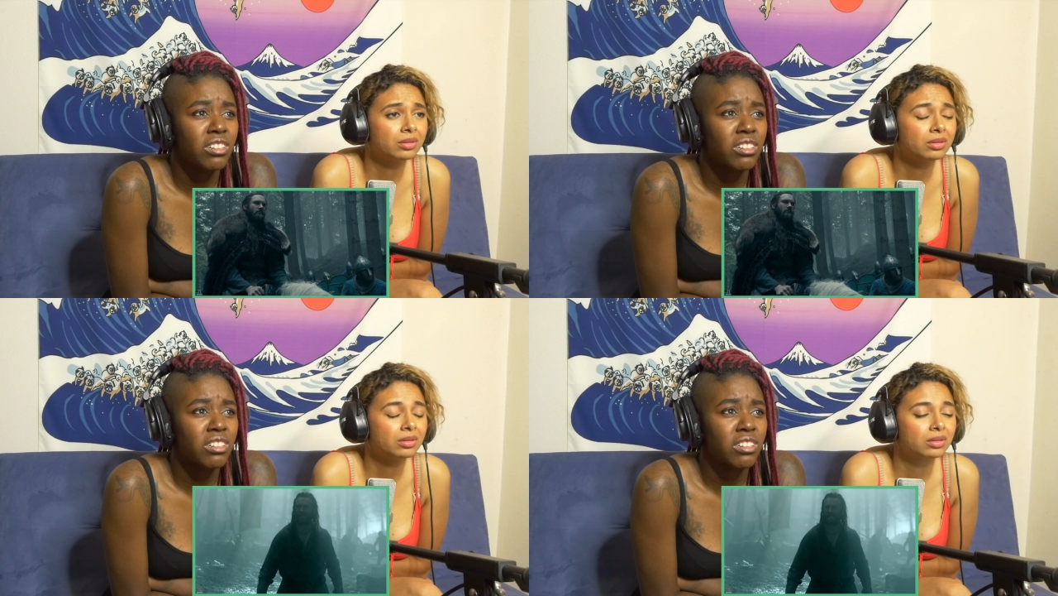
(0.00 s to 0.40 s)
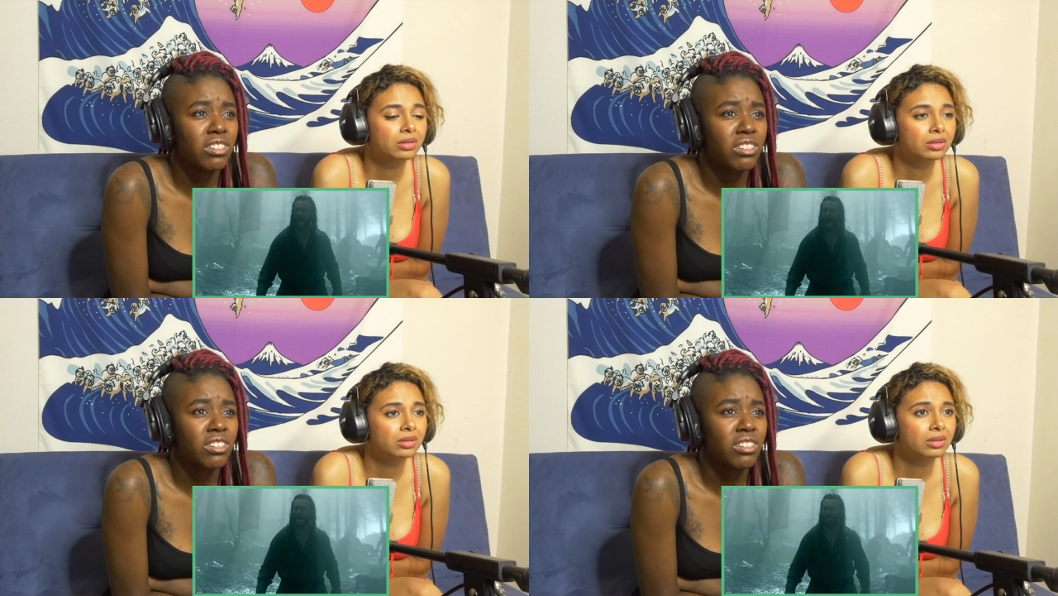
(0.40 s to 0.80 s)

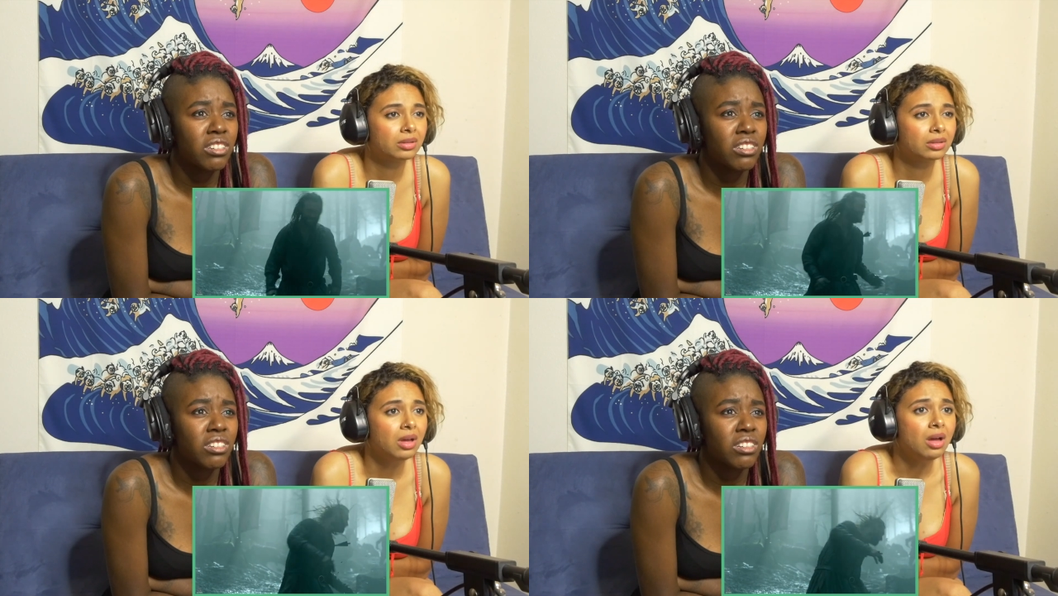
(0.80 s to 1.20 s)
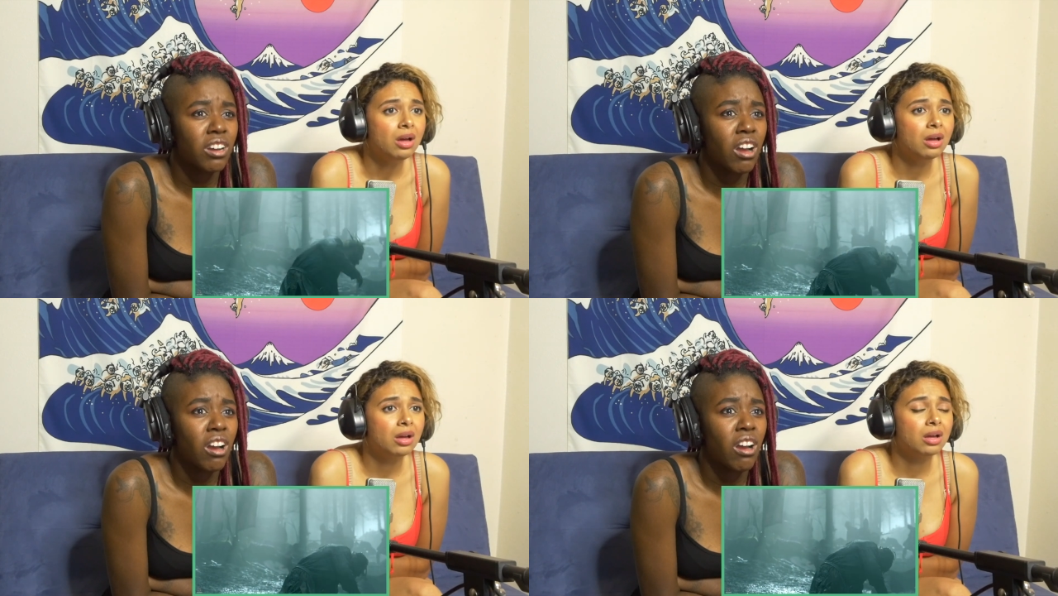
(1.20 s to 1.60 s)

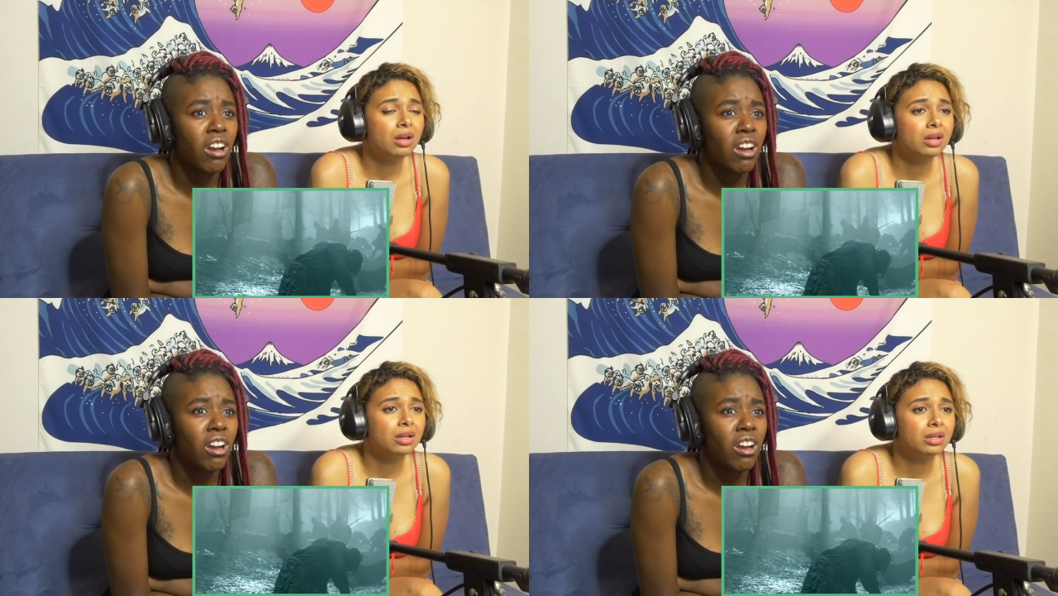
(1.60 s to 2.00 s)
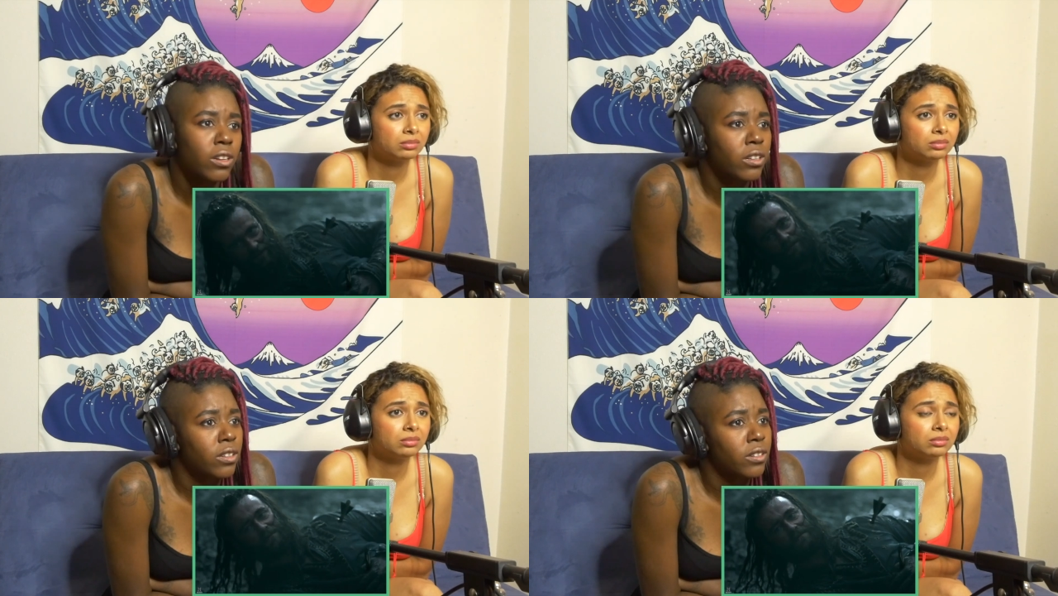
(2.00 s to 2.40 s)

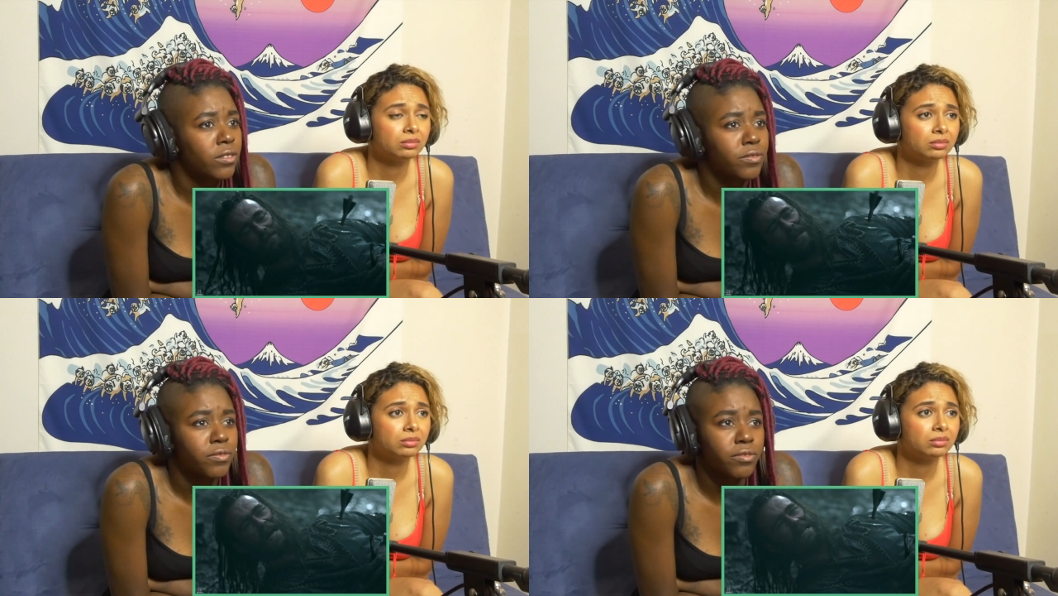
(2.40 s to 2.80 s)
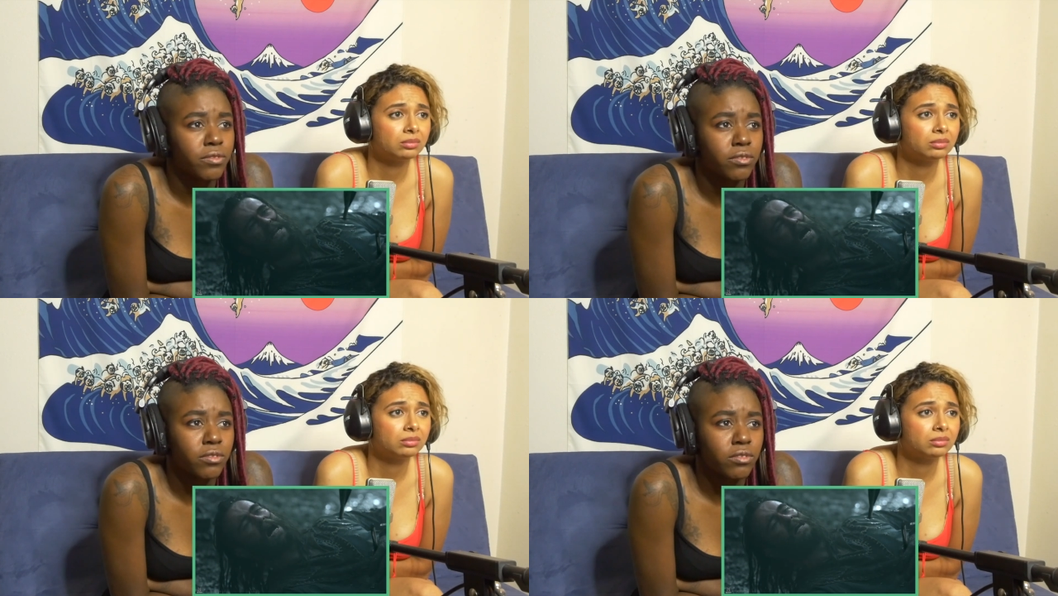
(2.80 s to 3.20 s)

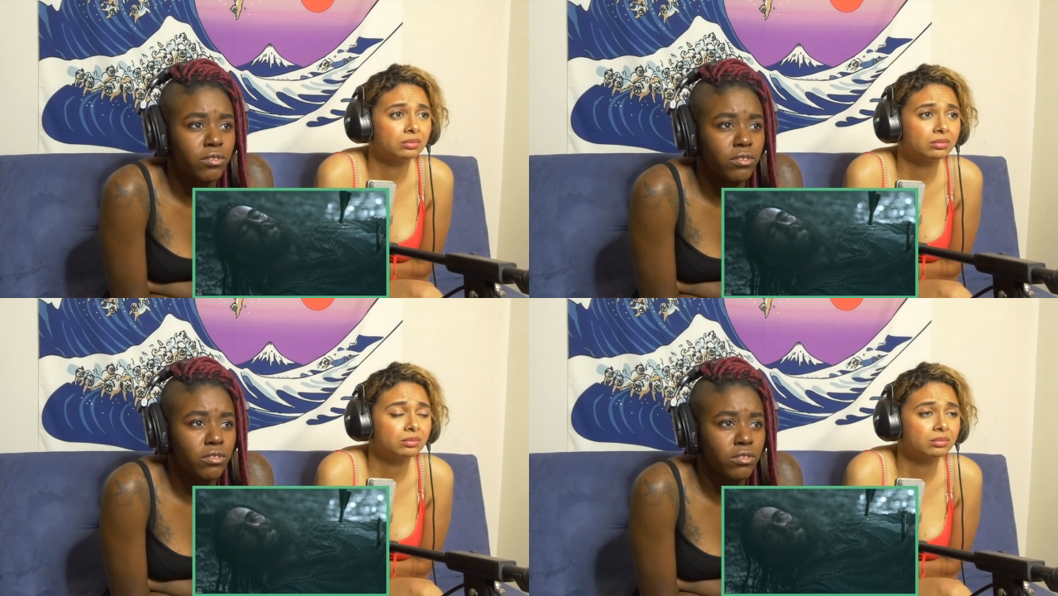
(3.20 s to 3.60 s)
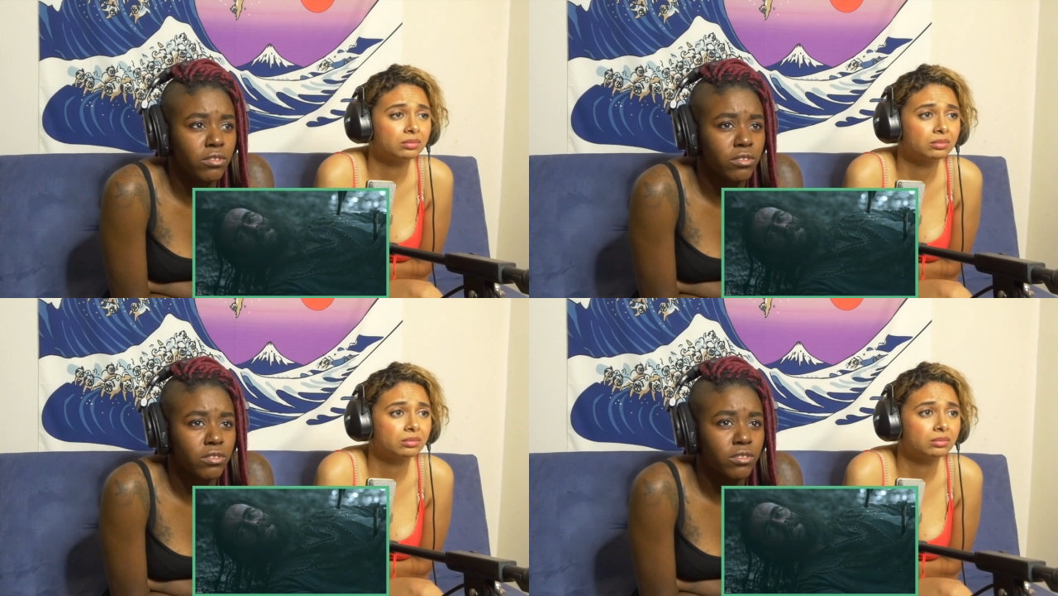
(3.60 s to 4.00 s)

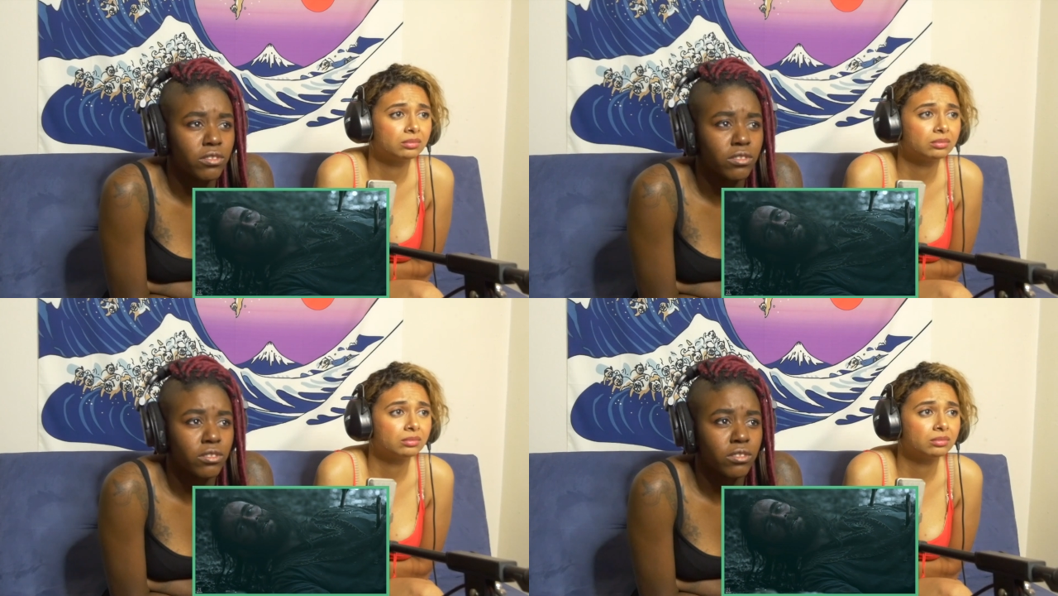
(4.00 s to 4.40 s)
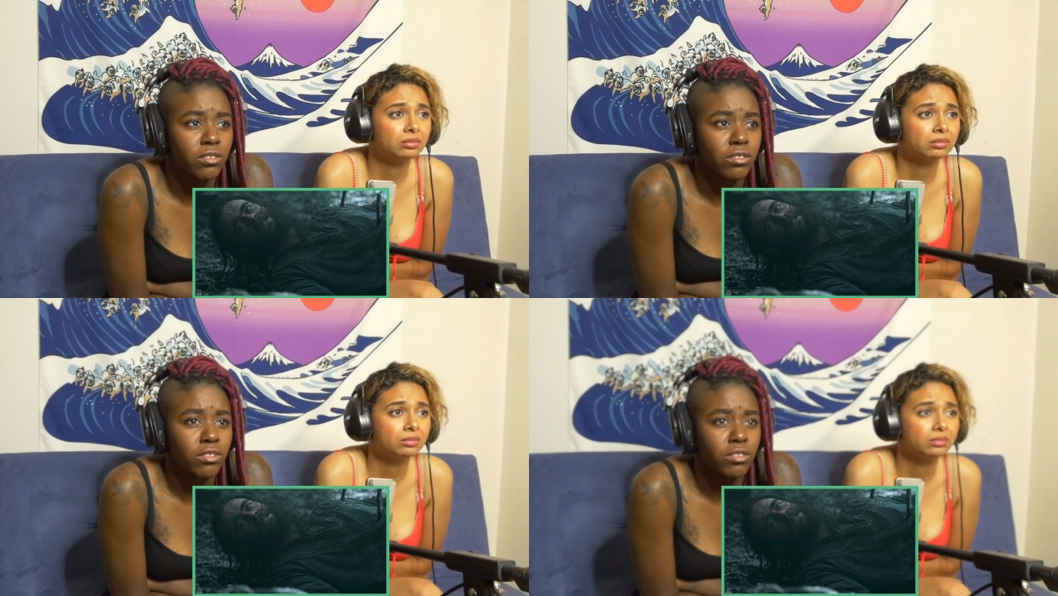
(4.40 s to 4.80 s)

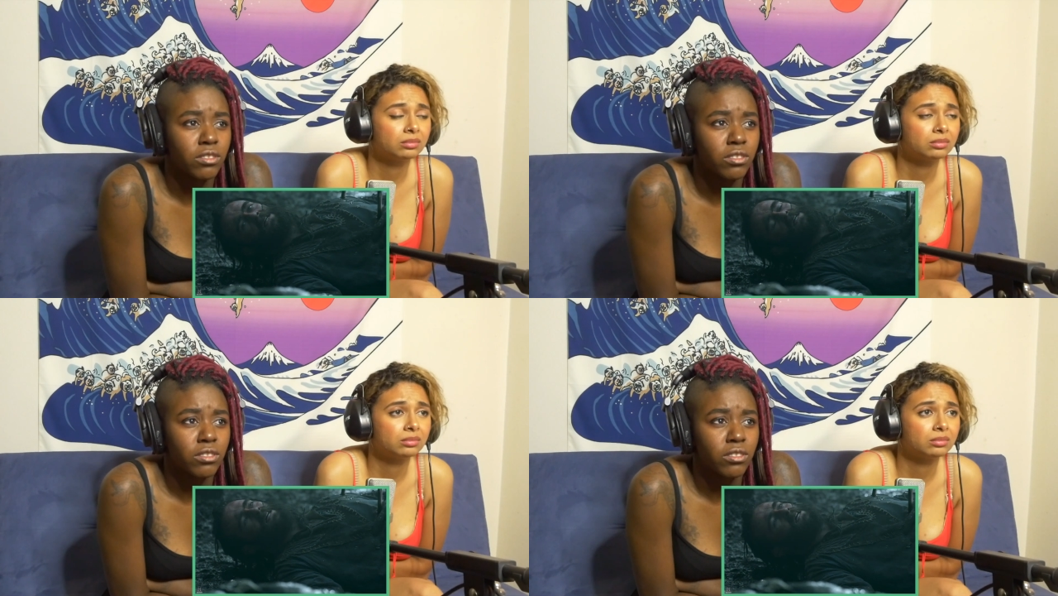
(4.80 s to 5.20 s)
(no one is talking)